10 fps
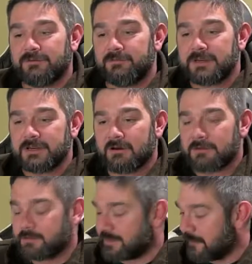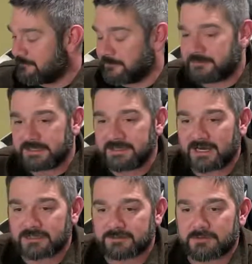been going with that
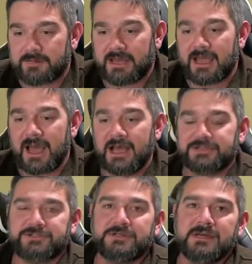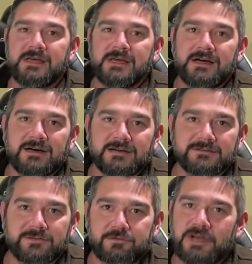$15 per mega hash
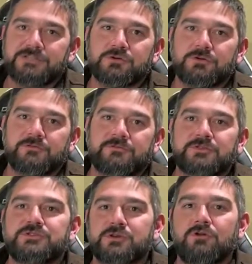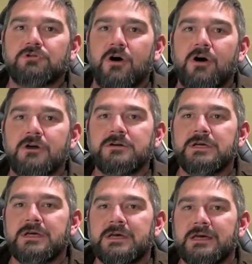threshold for so long.
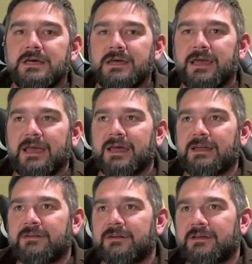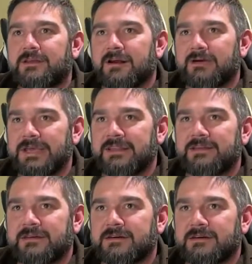And, you know, in
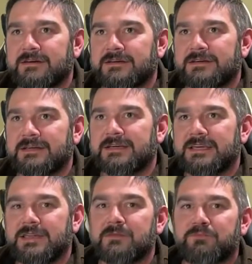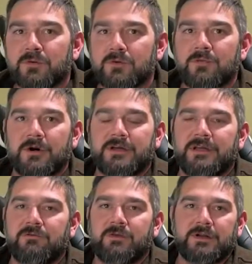the bull
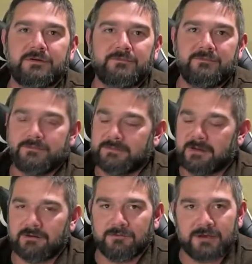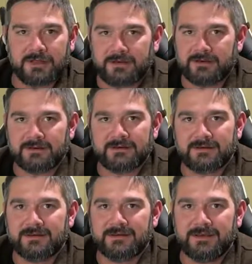market, when, you know, when
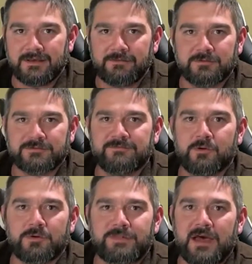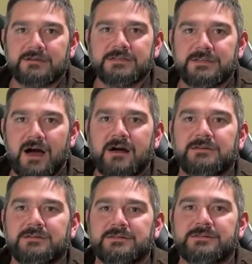ETH was
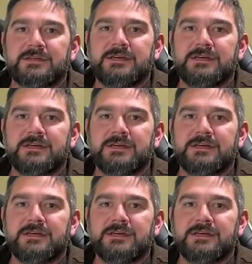$4,000,